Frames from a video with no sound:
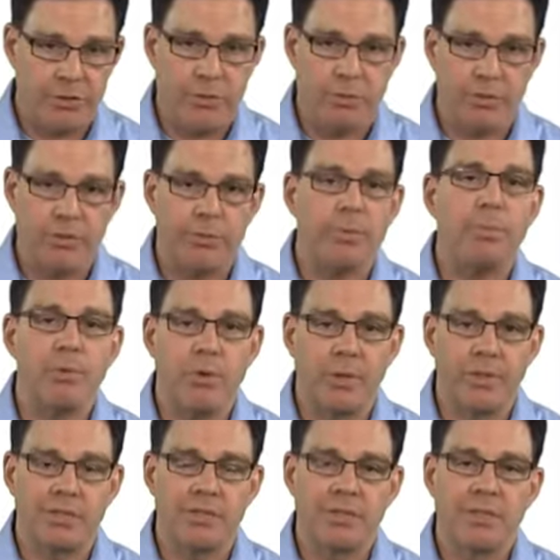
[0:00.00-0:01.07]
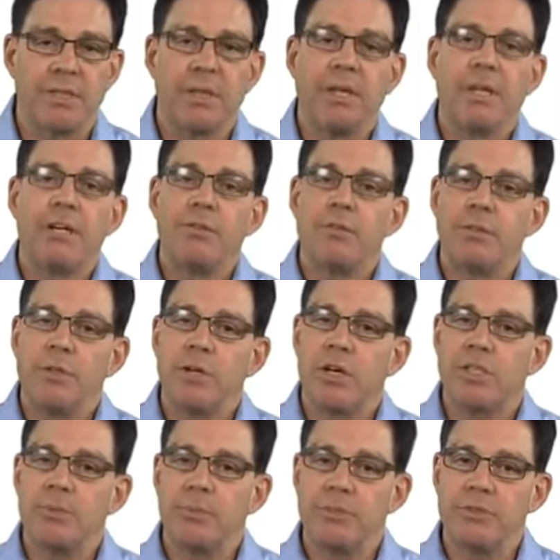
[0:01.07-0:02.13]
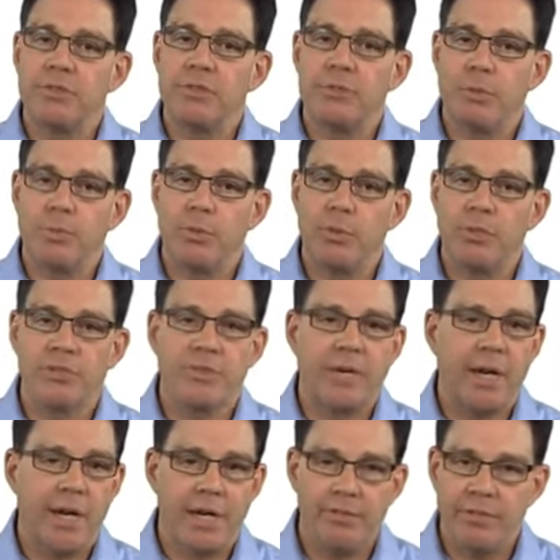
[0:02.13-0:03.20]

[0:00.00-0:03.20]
the tool, the reports. FullCost produces reports for